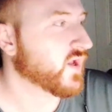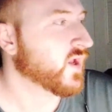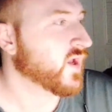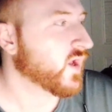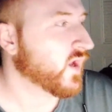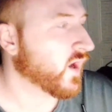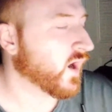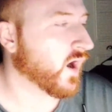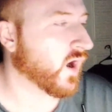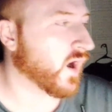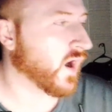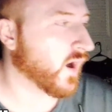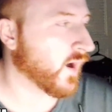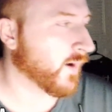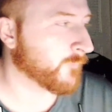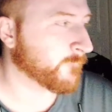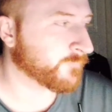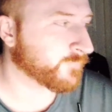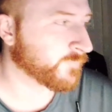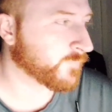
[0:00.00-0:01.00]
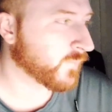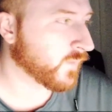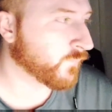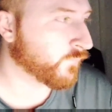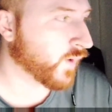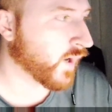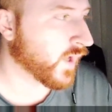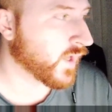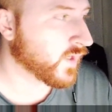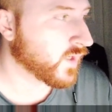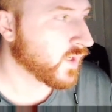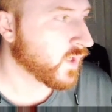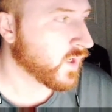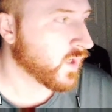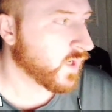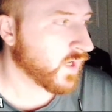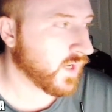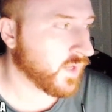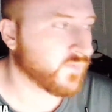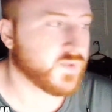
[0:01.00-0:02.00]
But
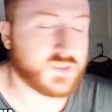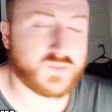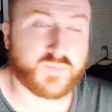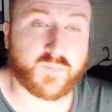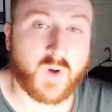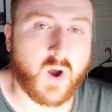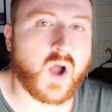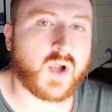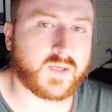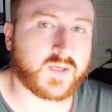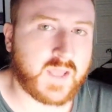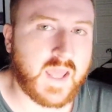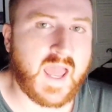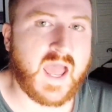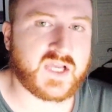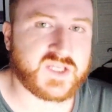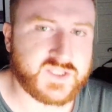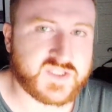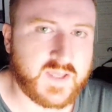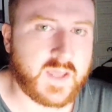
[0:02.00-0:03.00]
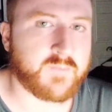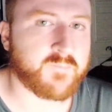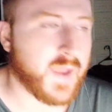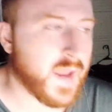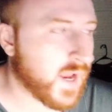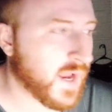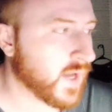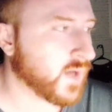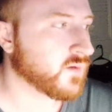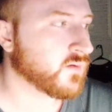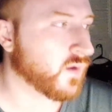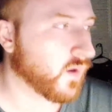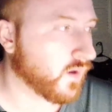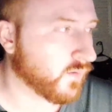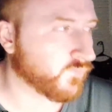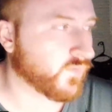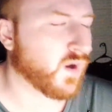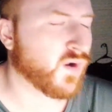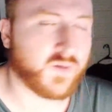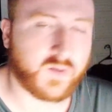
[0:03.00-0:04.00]
in this podcast, they made a
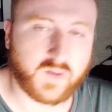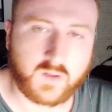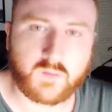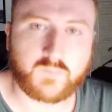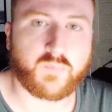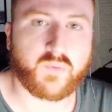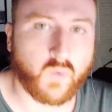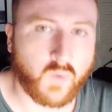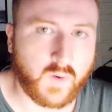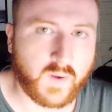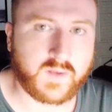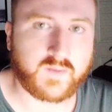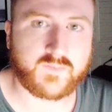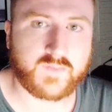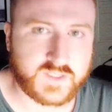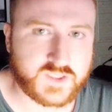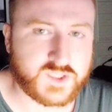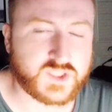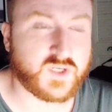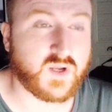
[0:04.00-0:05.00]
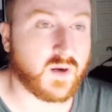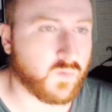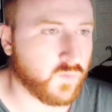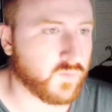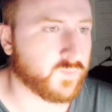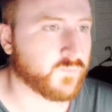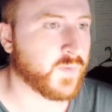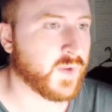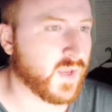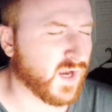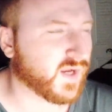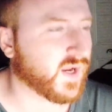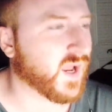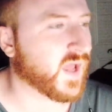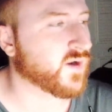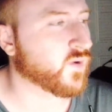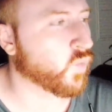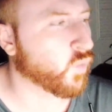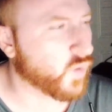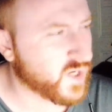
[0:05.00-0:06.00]
very good point that stuck with me, and I kind
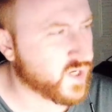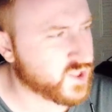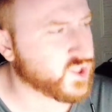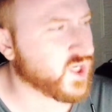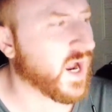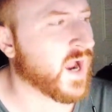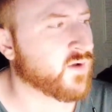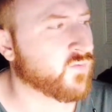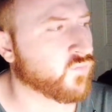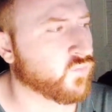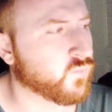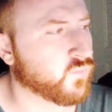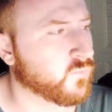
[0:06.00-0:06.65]
of wish I